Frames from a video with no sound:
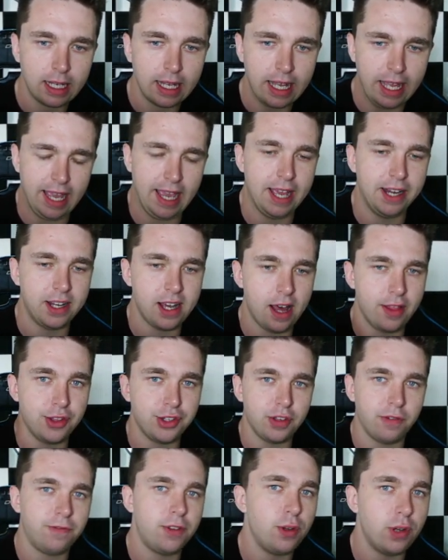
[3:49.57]
And there's a
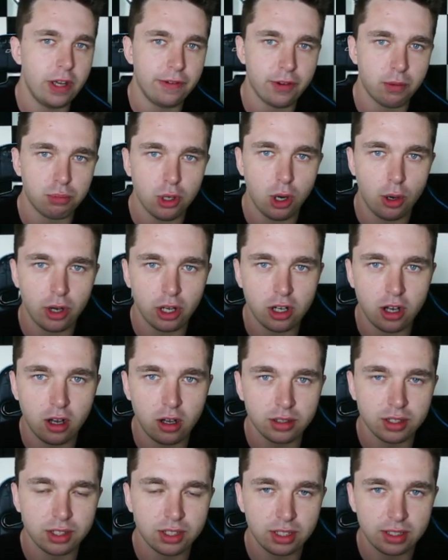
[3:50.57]
few different
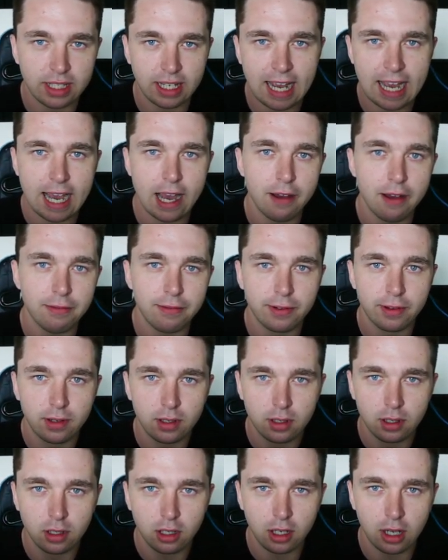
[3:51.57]
protocols that have
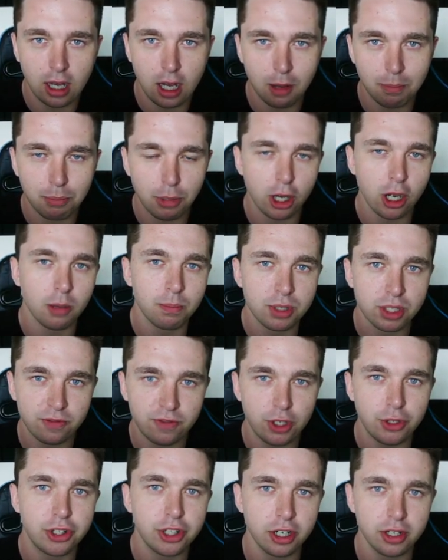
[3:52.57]
perps,
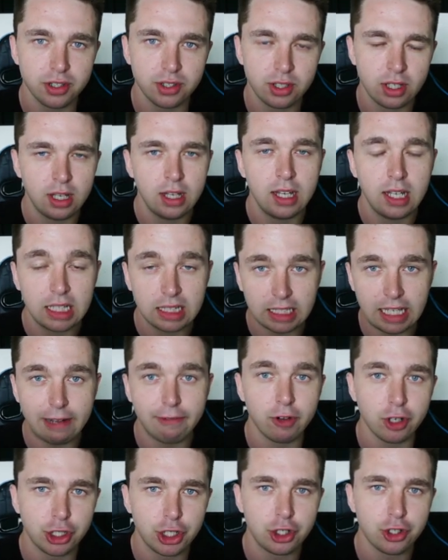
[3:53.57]
futures,
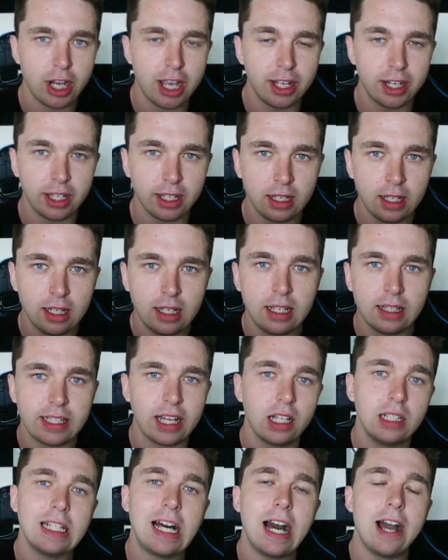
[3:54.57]
leverage trading that
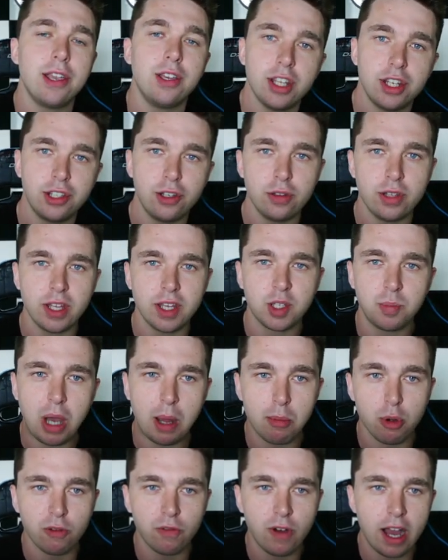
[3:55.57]
allow you to do this by
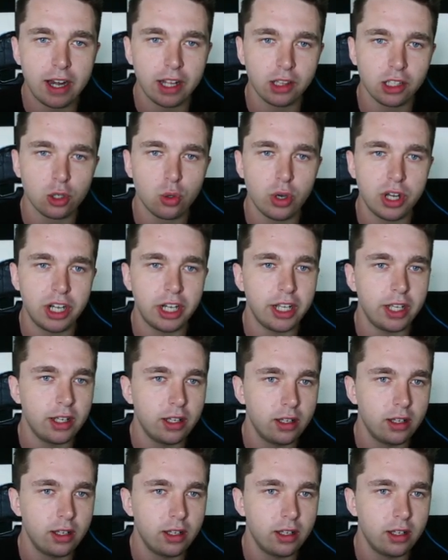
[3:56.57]
providing liquidity.